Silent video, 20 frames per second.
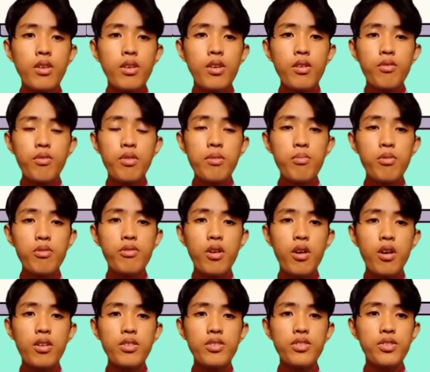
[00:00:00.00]
We move
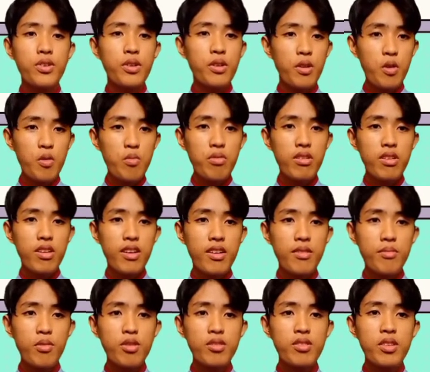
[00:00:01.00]
on to global and
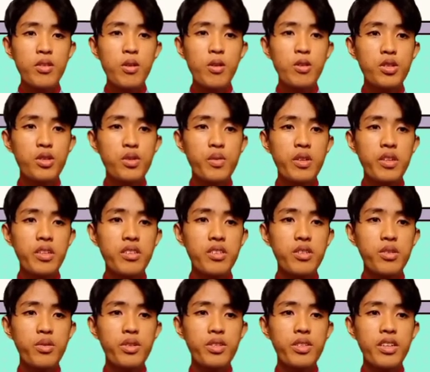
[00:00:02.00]
multicultural
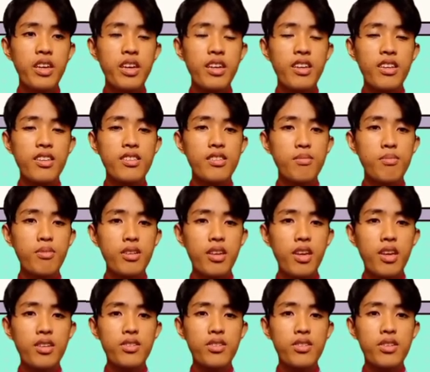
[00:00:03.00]
literacy and its
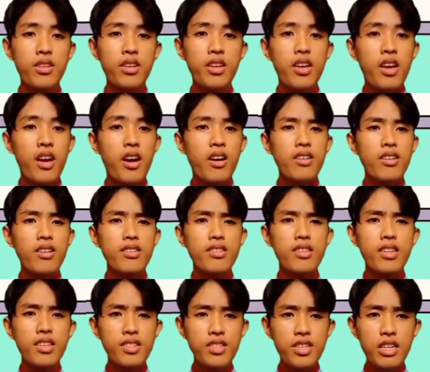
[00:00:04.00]
application on the
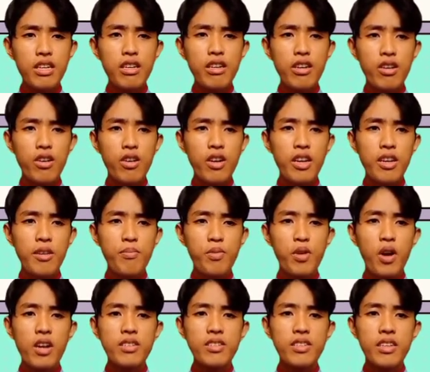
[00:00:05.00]
teaching-learning
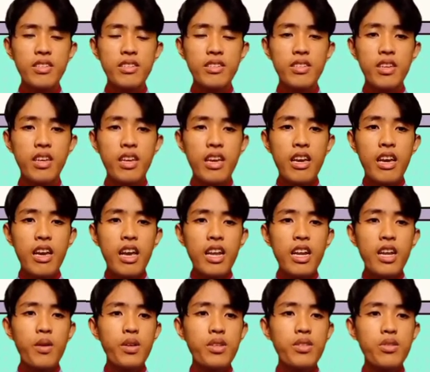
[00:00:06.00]
process.
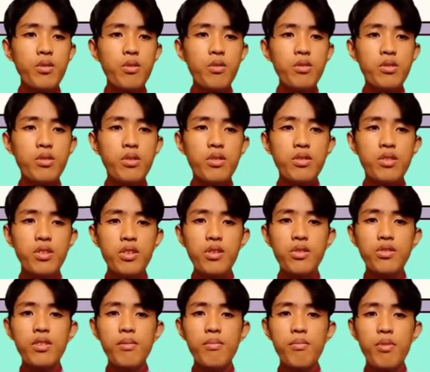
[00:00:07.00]
Now, as schools continue to
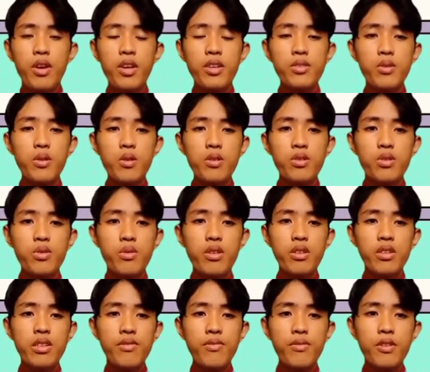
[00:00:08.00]
embrace cultural
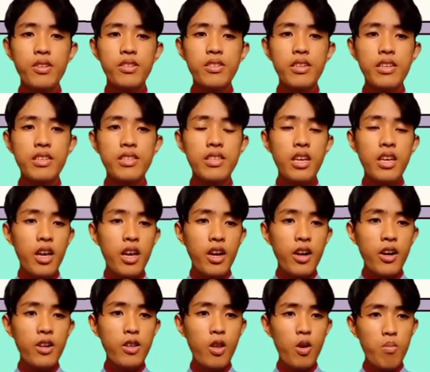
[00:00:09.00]
differences,
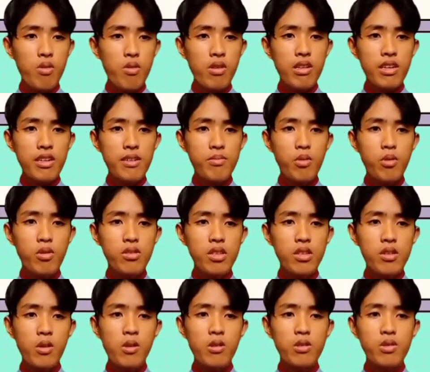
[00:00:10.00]
global and
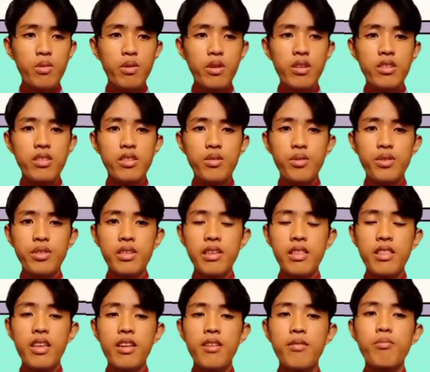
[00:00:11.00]
multicultural literacy
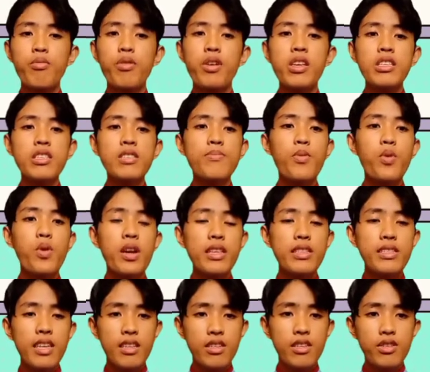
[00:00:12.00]
then brings more
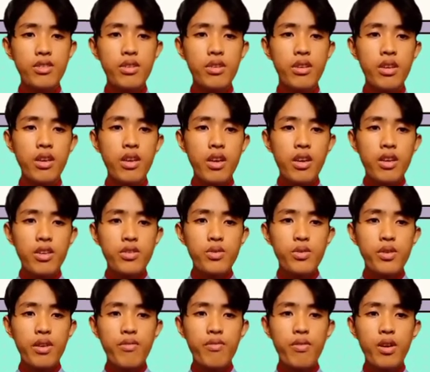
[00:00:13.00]
attention to
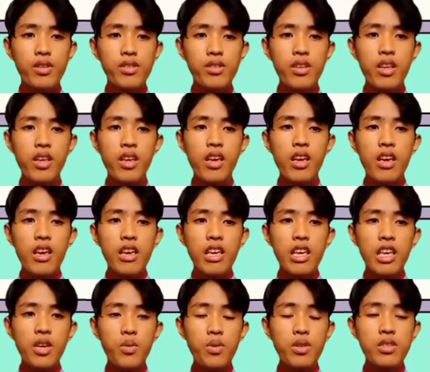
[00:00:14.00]
diversity,
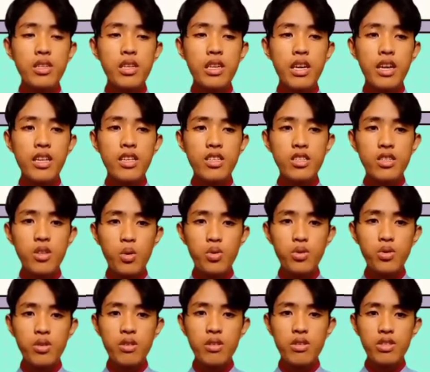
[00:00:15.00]
equity, and
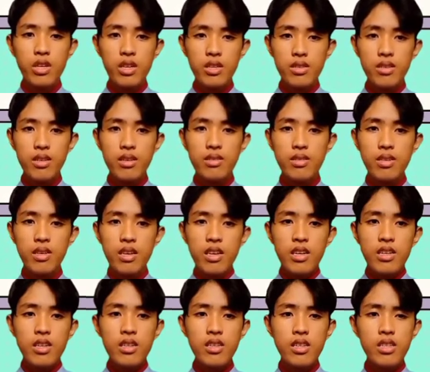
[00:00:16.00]
social justice.
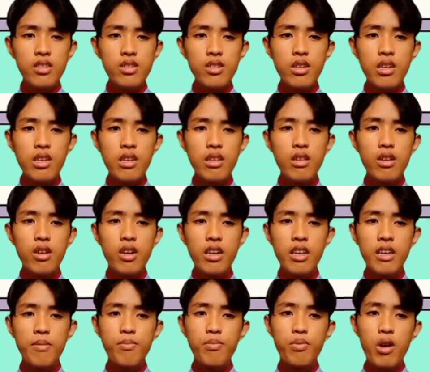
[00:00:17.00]
The
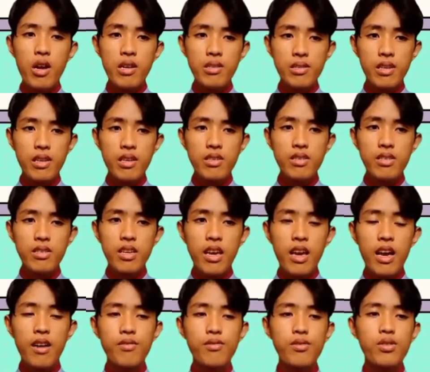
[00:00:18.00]
teaching-learning process
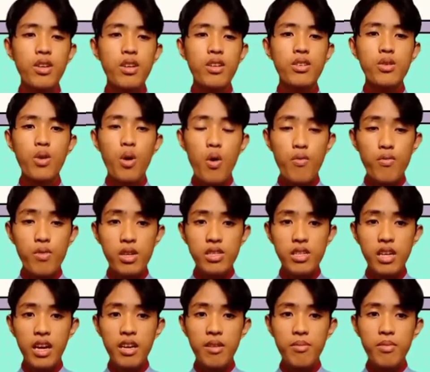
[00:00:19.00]
have changed over
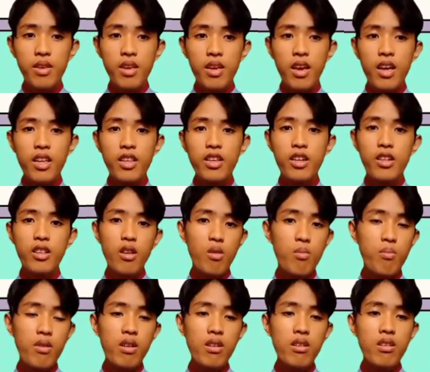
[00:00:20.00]
time, and
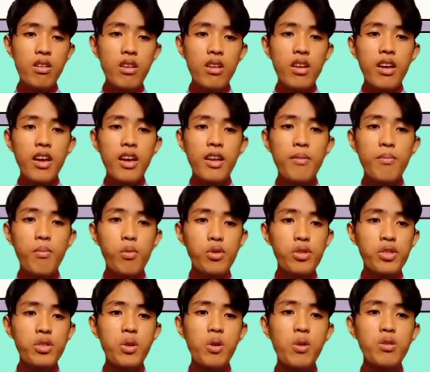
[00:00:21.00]
global and
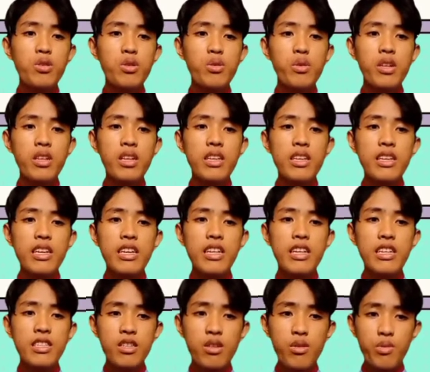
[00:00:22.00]
multicultural
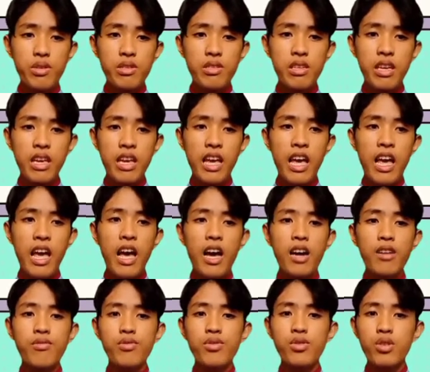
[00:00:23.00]
literacy
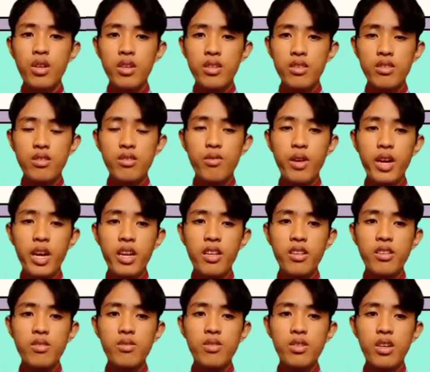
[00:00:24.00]
have just created
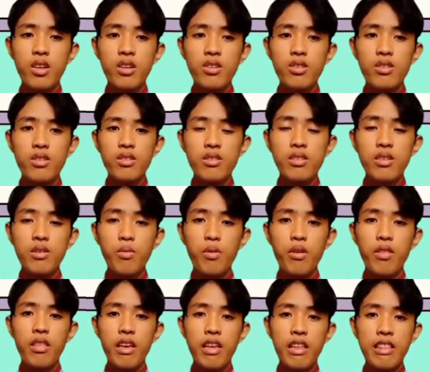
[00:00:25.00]
changes
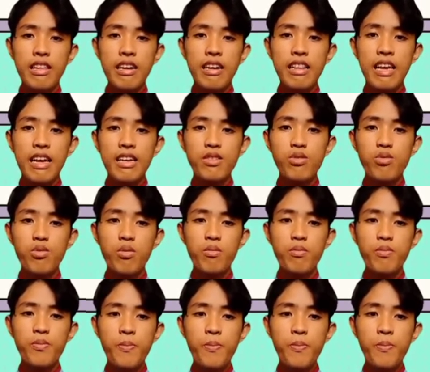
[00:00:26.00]
within the classroom.